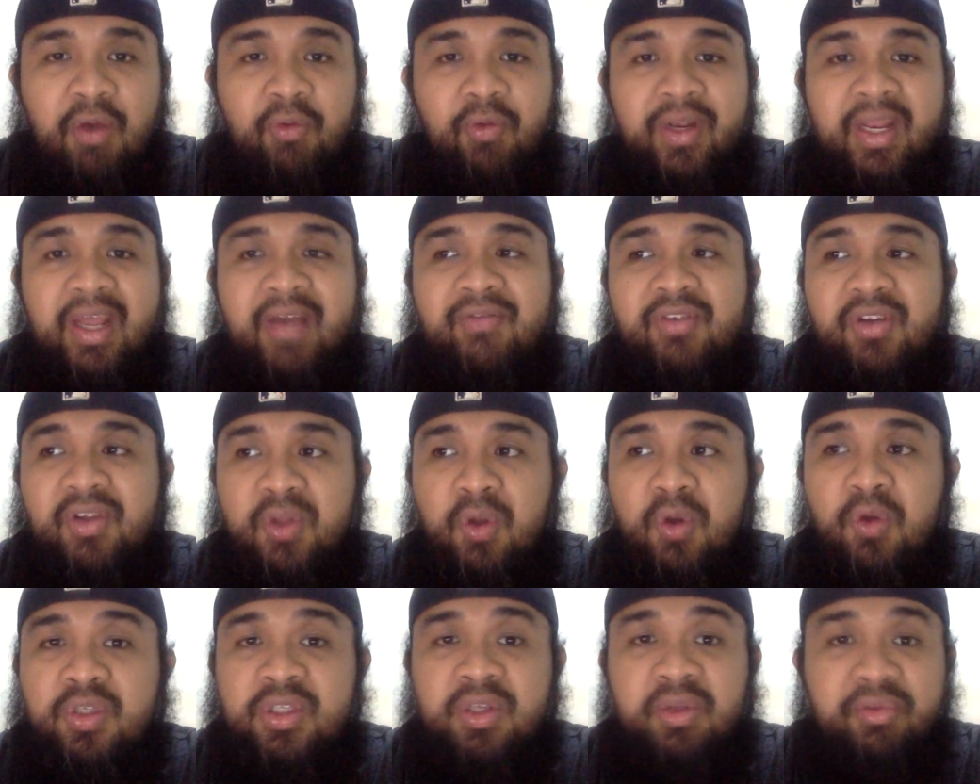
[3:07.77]
Whenever
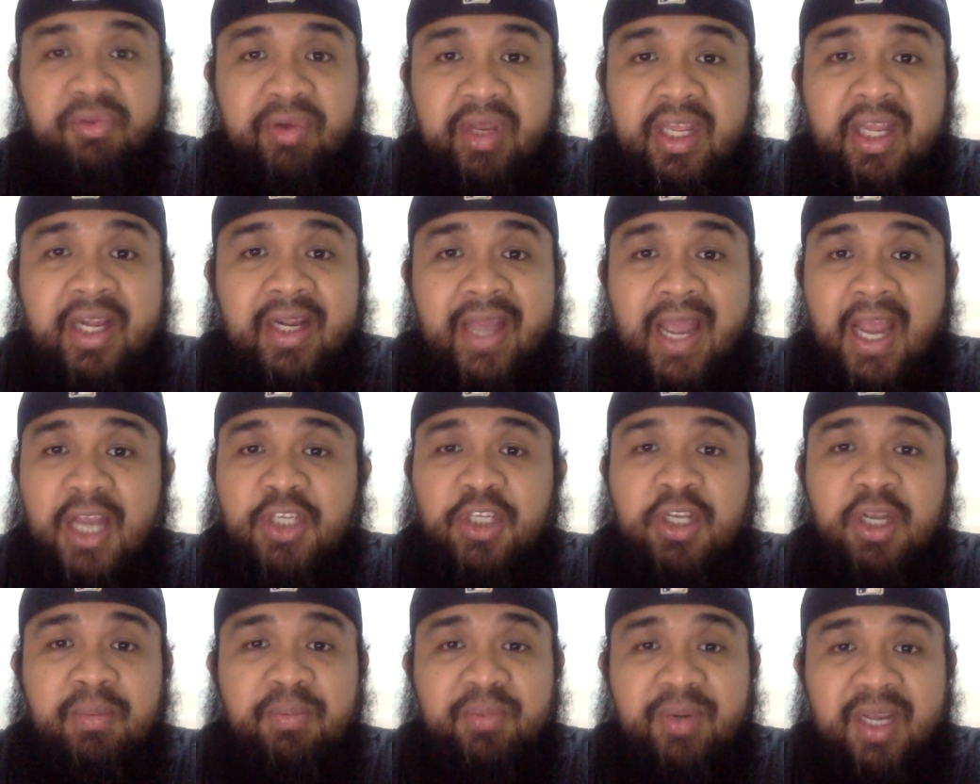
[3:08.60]
those 3 are
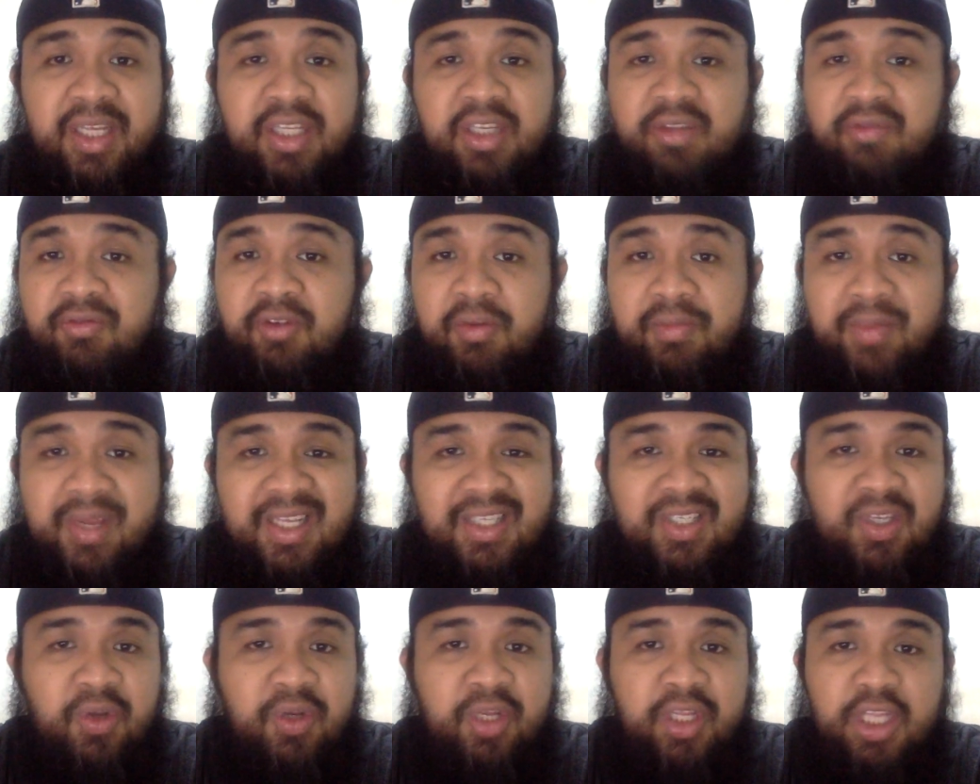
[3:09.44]
actually present for
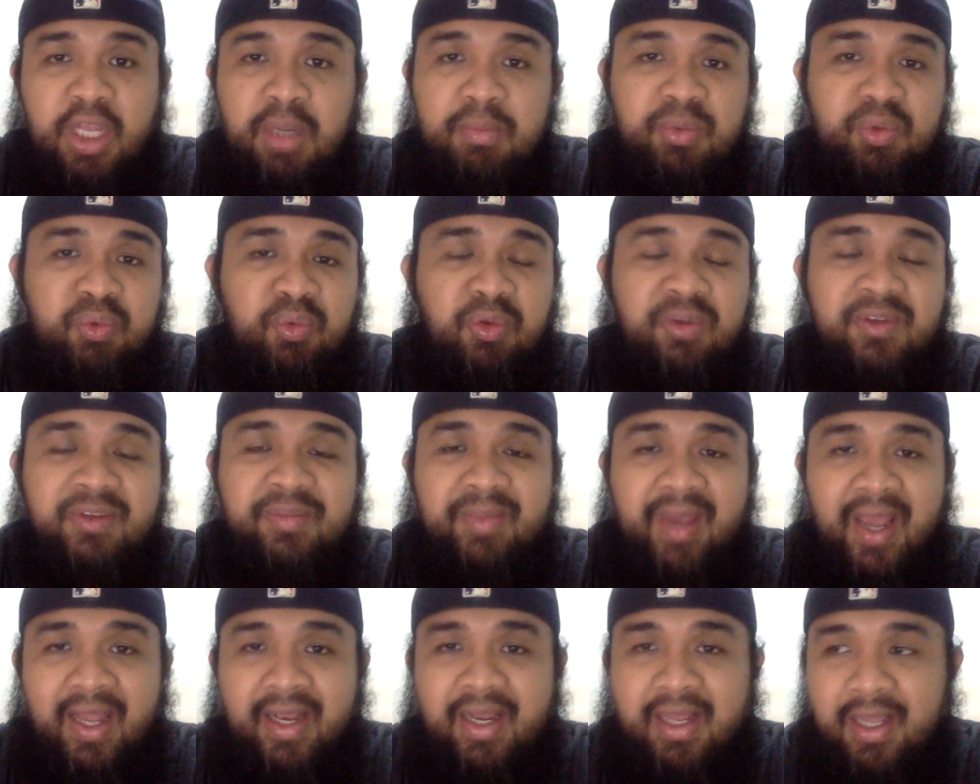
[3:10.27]
Minnesota
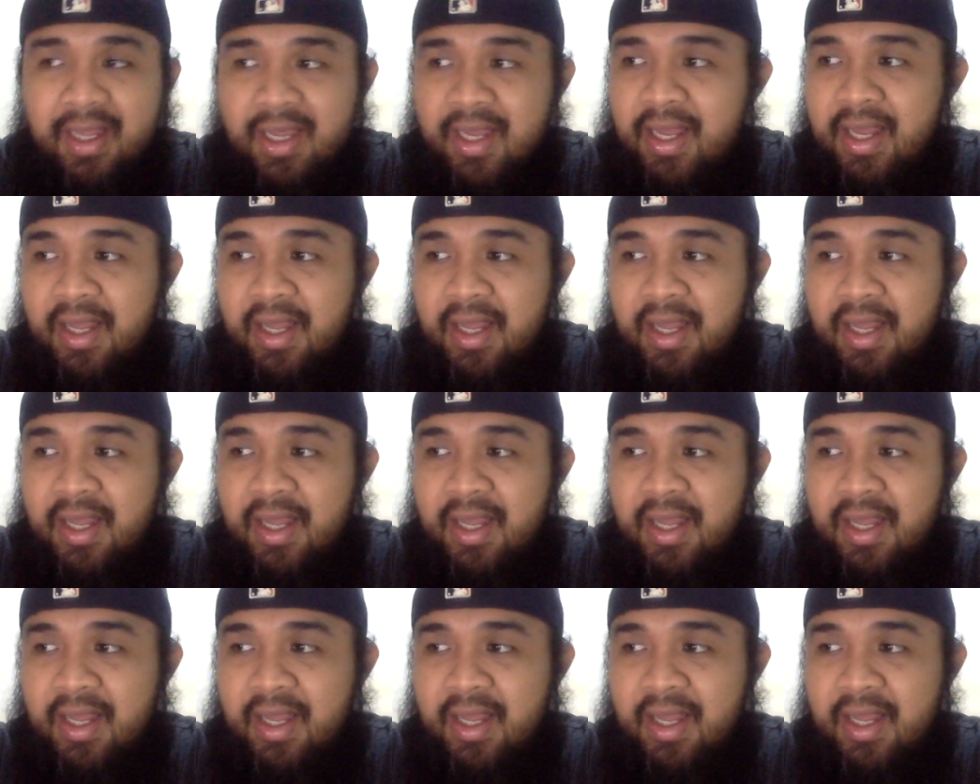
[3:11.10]
Timberwolves, man,